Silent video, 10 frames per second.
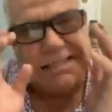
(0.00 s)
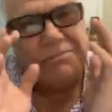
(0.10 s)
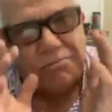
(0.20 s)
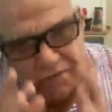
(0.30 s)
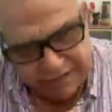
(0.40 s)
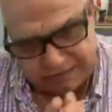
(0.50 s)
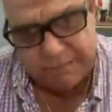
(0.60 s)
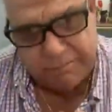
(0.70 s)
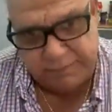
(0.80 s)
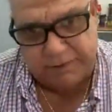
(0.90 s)
This is
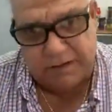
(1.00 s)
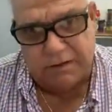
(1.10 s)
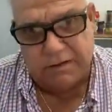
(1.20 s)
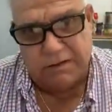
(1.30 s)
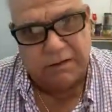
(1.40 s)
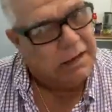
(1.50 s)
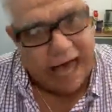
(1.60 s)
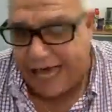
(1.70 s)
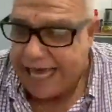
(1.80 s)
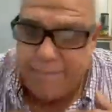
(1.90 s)
written, people.
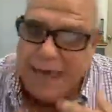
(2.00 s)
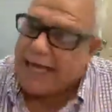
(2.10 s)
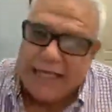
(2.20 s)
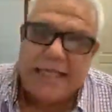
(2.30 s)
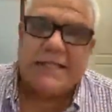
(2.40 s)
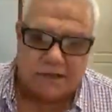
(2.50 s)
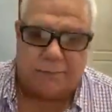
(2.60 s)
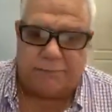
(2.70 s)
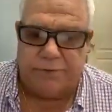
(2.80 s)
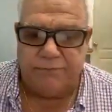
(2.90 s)
I ain't making
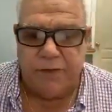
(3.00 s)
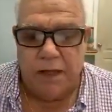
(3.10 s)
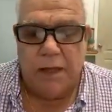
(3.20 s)
this up.